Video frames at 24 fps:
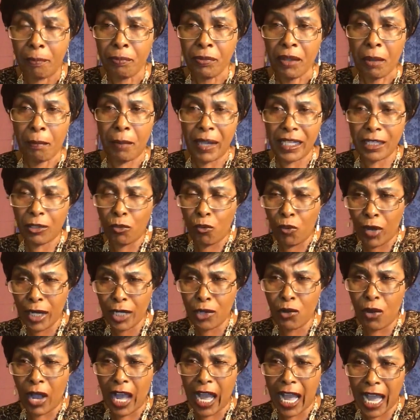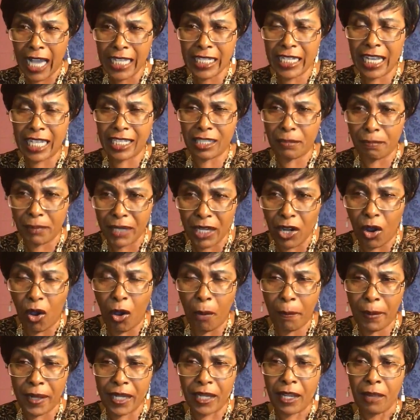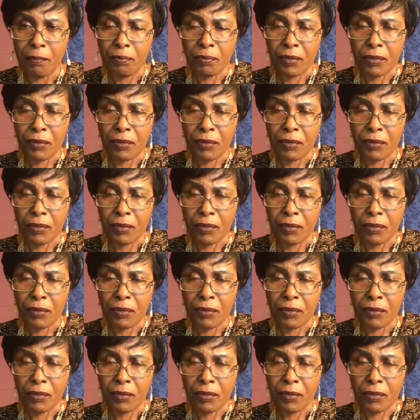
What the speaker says: But when your eyes has been opened